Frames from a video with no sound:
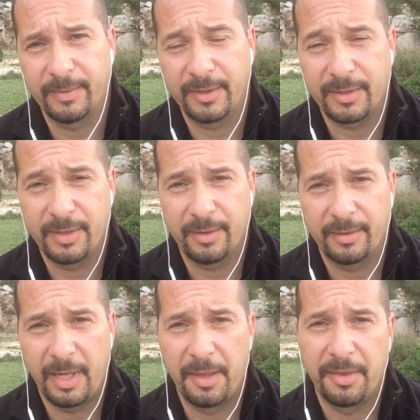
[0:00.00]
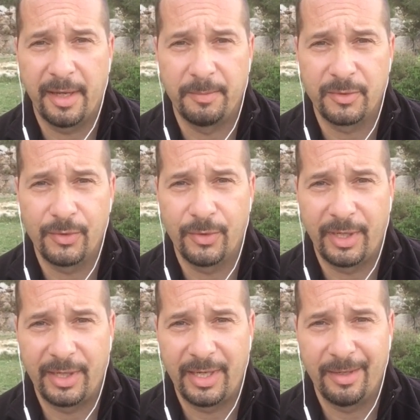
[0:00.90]
as the end times
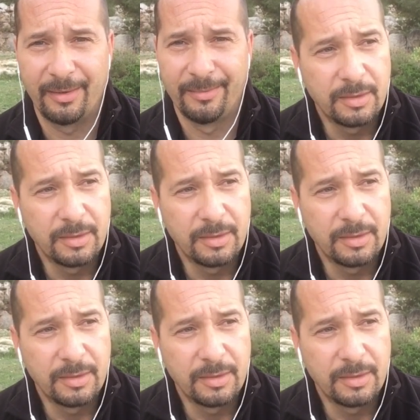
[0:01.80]
drawing near.